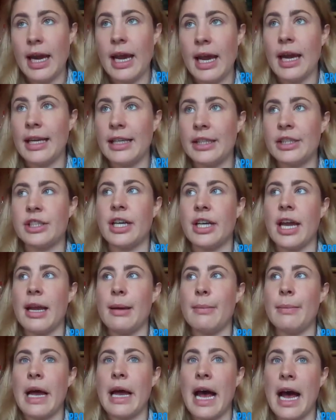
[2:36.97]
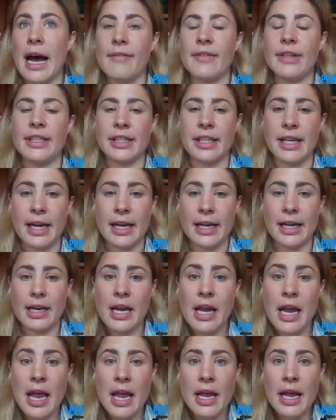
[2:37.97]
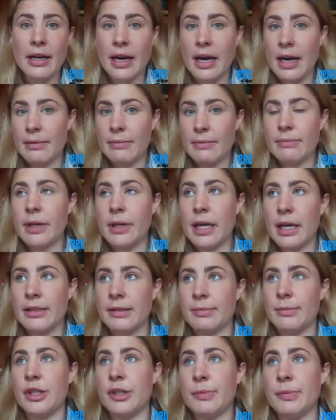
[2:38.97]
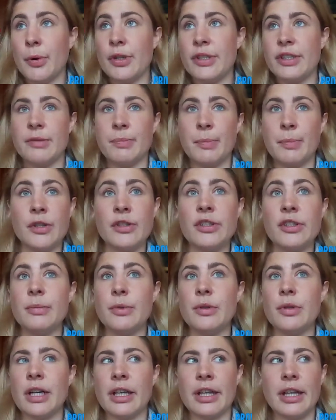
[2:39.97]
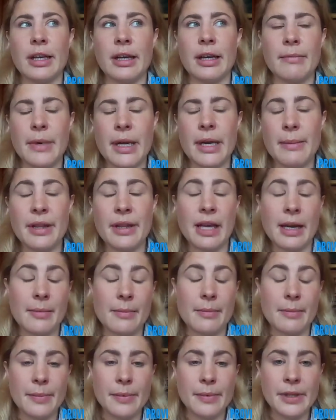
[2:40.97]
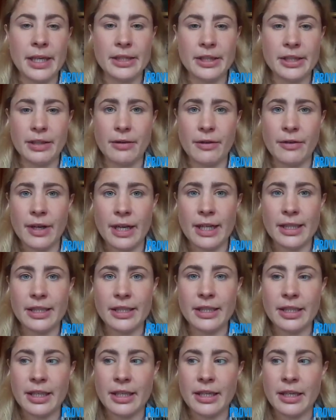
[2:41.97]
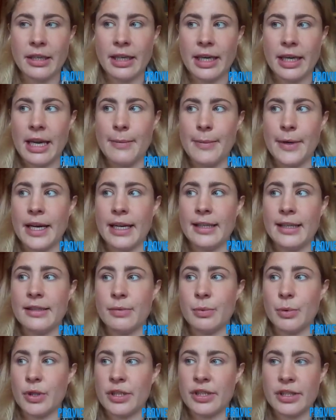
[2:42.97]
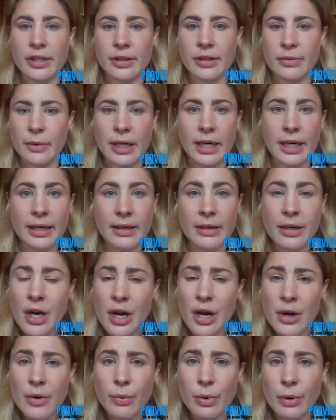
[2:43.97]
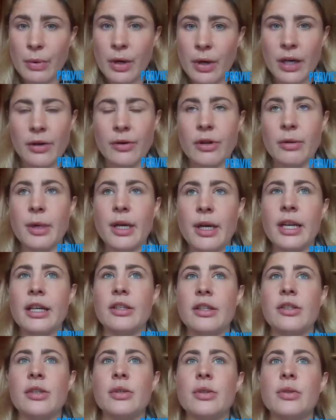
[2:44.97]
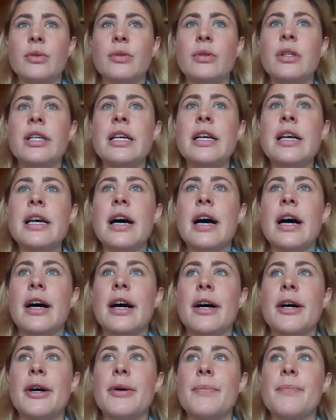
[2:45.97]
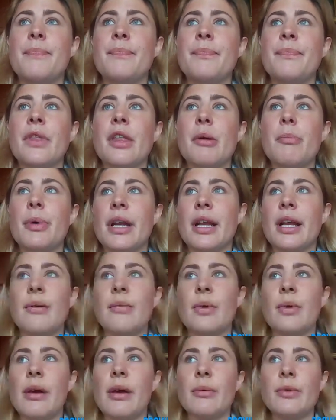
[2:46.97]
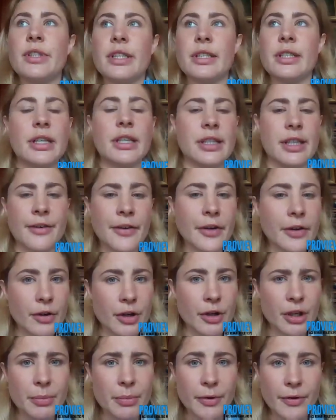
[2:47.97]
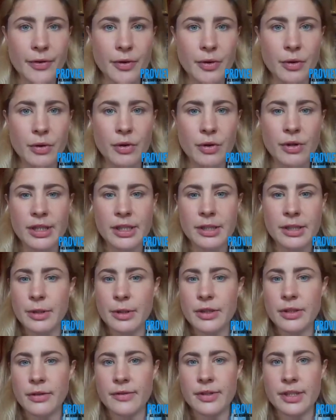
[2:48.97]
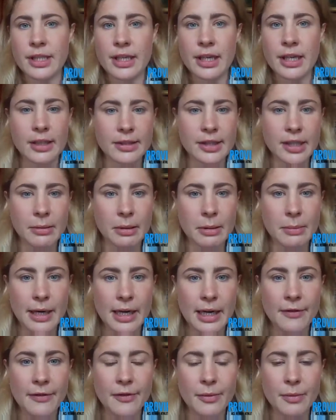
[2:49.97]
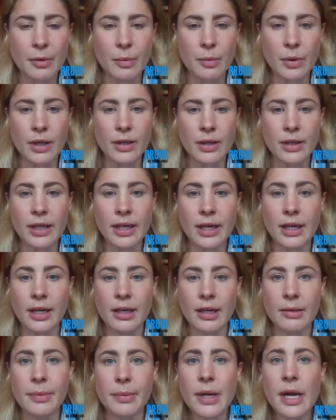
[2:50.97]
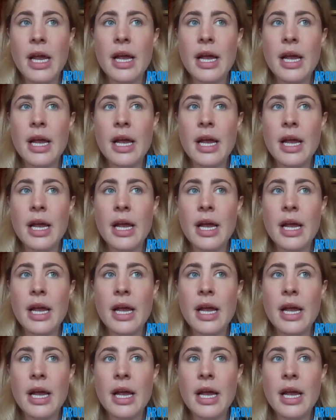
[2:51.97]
each game having to get as most points as possible. I think maybe that potentially reflected in our game against Worcester, where we weren't on the money at all. But it was a different group before Christmas. Obviously, girls coming back from the World Cup.